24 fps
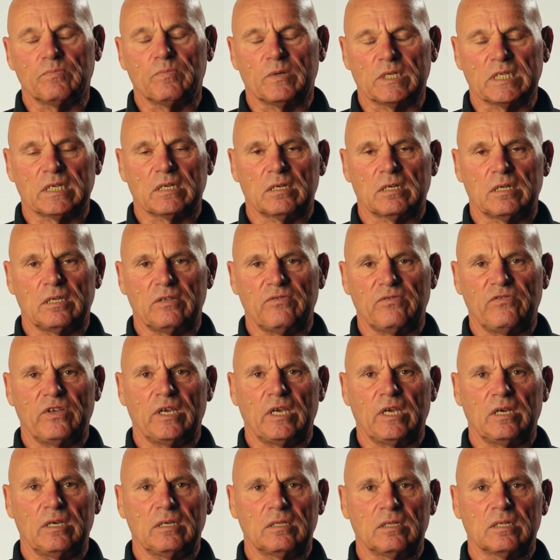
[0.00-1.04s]
particularly the
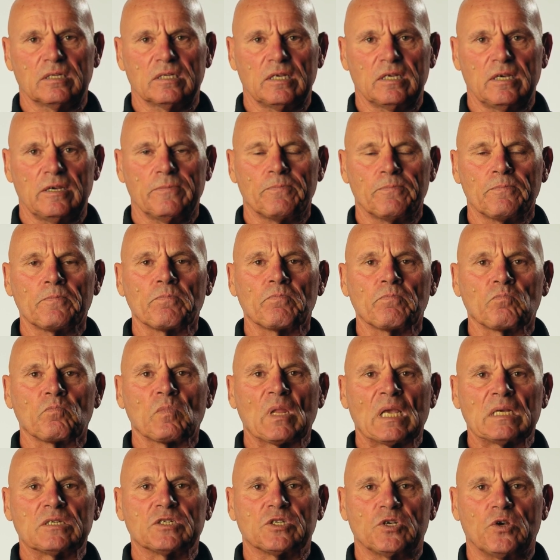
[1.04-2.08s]
V and the D
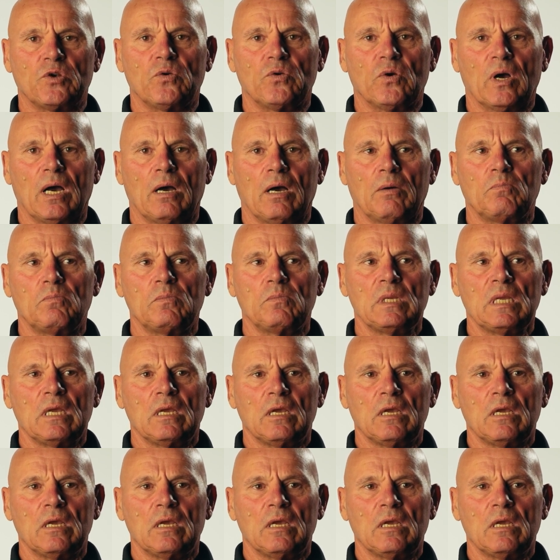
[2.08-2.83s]
to